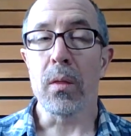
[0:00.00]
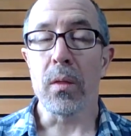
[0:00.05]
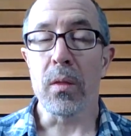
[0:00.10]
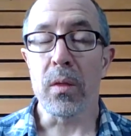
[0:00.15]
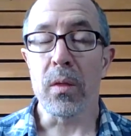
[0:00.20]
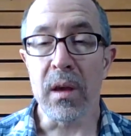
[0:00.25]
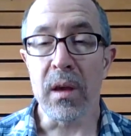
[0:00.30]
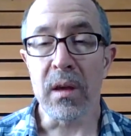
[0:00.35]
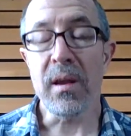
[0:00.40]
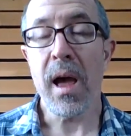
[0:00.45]

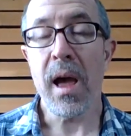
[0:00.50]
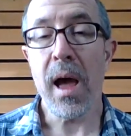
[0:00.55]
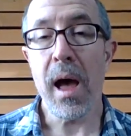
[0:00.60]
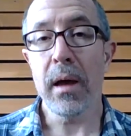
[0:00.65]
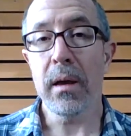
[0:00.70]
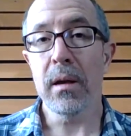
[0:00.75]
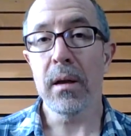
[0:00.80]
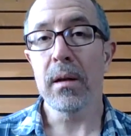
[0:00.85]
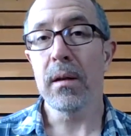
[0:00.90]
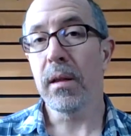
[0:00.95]
The
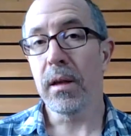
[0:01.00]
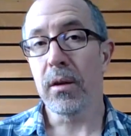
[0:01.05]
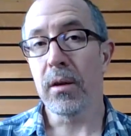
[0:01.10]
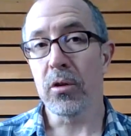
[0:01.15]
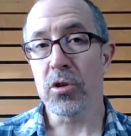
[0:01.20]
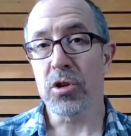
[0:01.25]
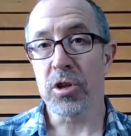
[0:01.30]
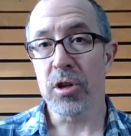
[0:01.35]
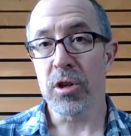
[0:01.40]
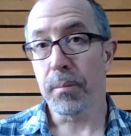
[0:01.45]
Italian
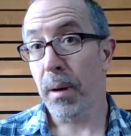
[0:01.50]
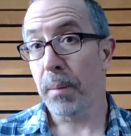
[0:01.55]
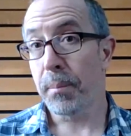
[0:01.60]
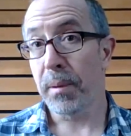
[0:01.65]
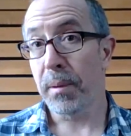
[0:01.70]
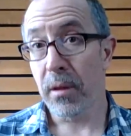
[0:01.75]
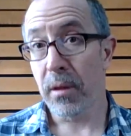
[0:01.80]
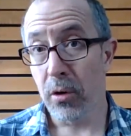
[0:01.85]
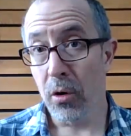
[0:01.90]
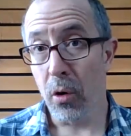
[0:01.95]
leadership up in
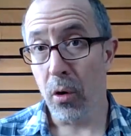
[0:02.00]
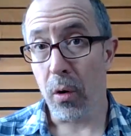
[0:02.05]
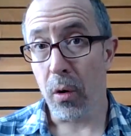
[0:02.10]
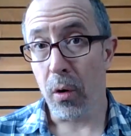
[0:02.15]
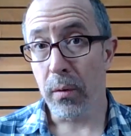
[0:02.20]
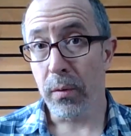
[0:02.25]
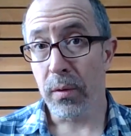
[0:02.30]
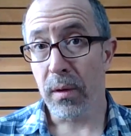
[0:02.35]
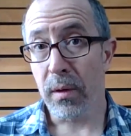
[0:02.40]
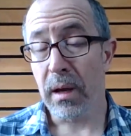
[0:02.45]
the
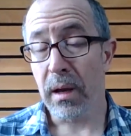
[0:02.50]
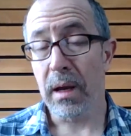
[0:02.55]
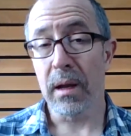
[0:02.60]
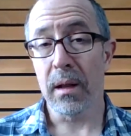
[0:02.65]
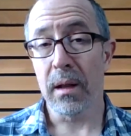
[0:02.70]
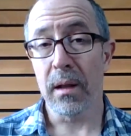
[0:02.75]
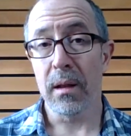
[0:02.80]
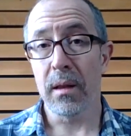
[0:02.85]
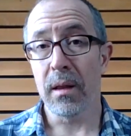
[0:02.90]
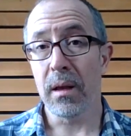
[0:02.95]
north,
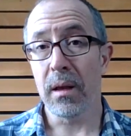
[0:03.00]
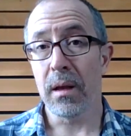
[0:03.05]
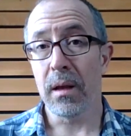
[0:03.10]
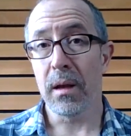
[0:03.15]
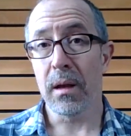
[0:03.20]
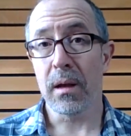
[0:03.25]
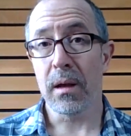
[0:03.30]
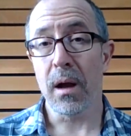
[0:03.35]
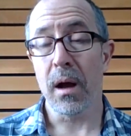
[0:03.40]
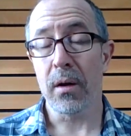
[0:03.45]
in the
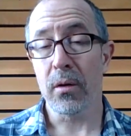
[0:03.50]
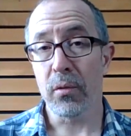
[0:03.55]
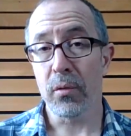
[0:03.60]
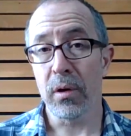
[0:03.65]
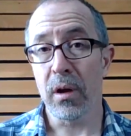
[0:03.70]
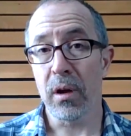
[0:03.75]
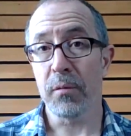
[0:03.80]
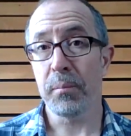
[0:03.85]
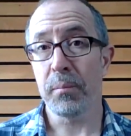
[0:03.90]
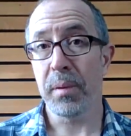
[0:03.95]
country
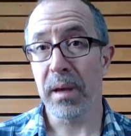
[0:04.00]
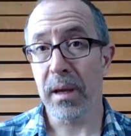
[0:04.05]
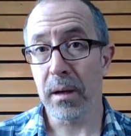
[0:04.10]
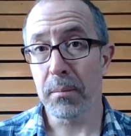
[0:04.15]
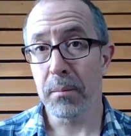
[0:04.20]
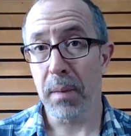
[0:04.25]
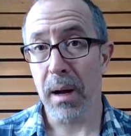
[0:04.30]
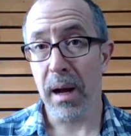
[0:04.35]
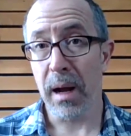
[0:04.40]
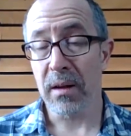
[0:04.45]
of
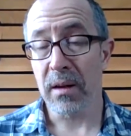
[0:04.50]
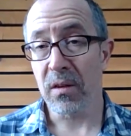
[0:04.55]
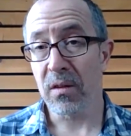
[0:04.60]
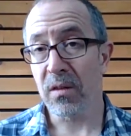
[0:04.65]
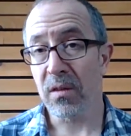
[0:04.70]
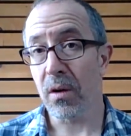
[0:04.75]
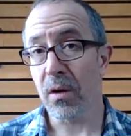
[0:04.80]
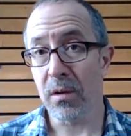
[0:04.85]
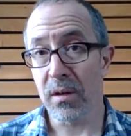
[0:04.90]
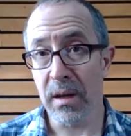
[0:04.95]
Piedmont,
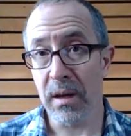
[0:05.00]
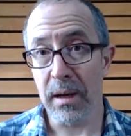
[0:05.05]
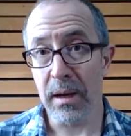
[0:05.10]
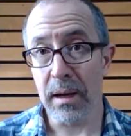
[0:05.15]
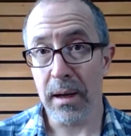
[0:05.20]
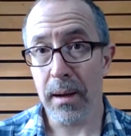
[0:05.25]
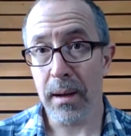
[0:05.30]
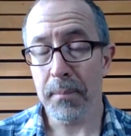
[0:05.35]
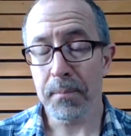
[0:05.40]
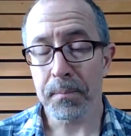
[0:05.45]

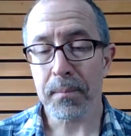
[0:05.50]
Sardinia,